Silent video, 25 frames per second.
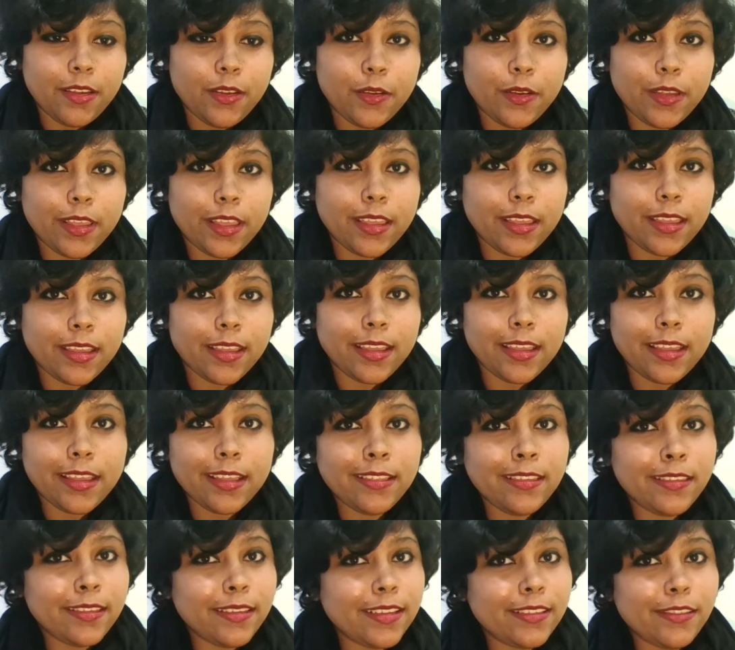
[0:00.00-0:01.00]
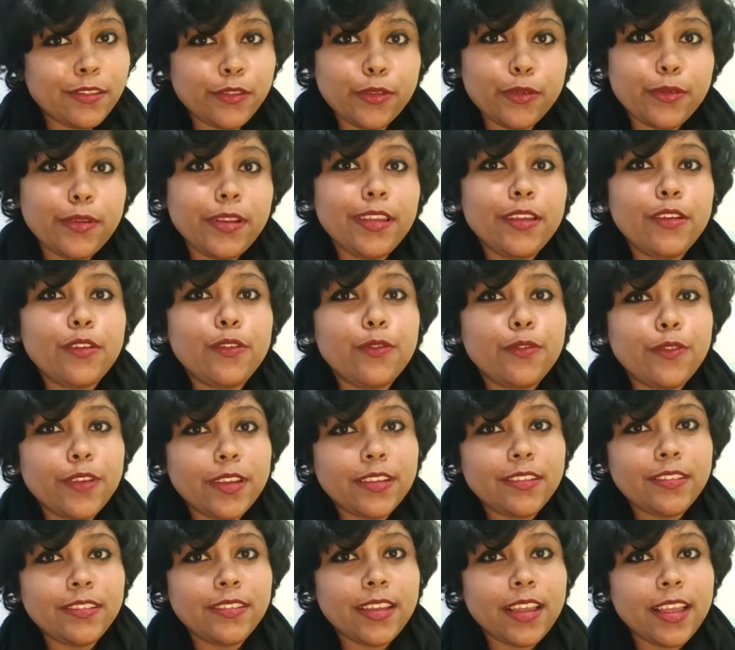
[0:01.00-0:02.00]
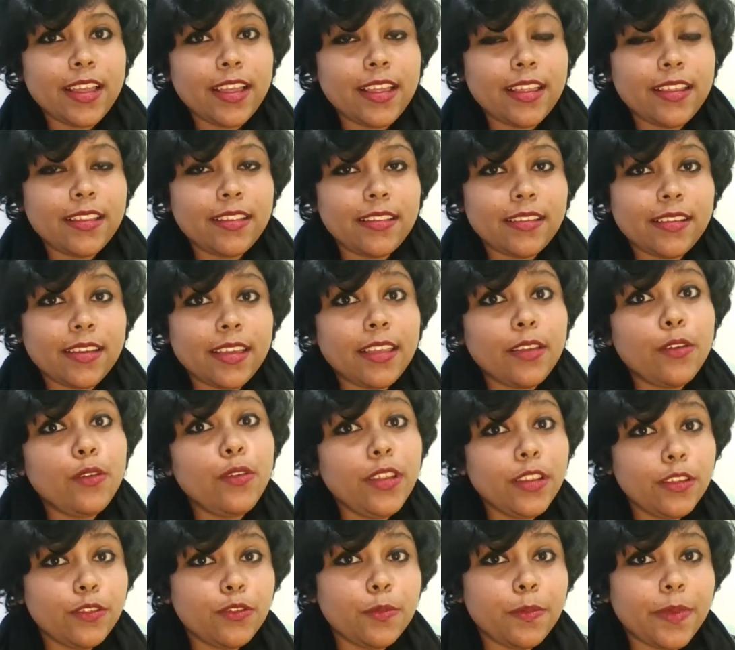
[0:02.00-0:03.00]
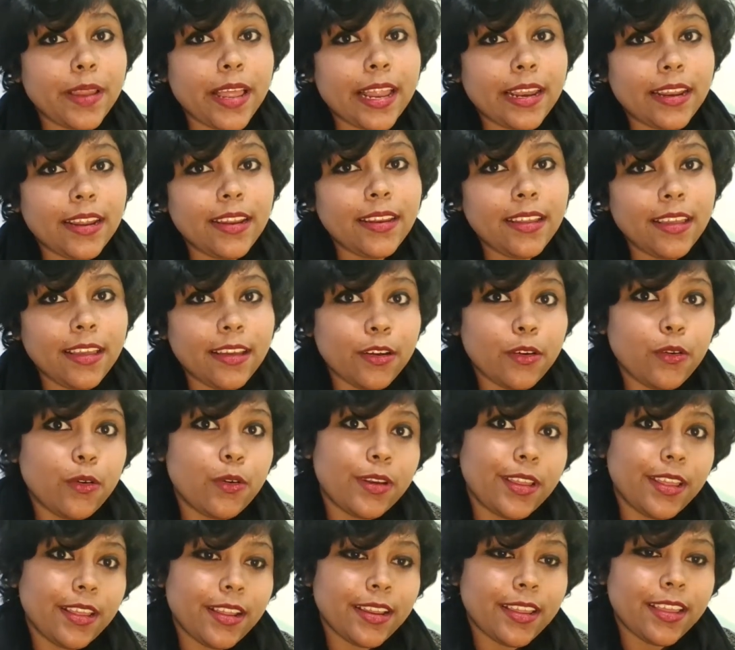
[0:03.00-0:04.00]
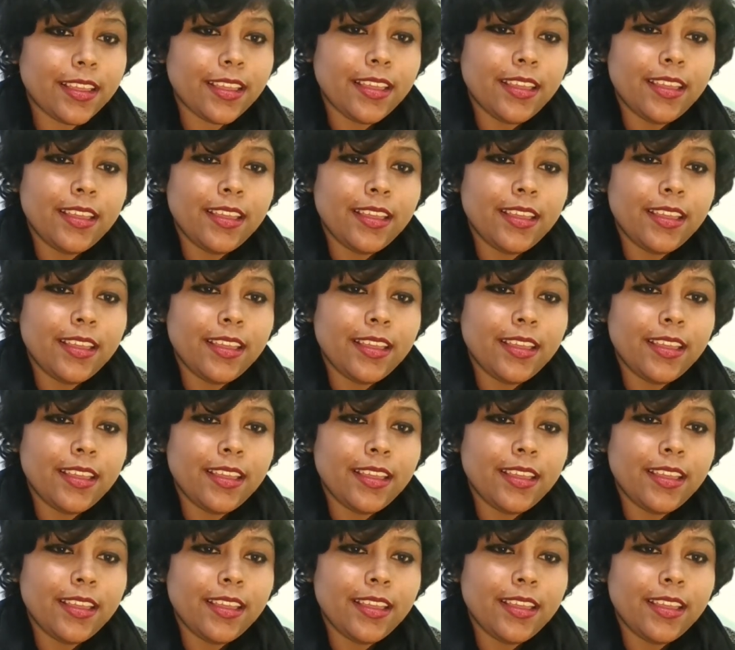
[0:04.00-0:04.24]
Okay, it's totally your wish, and you need to plan it accordingly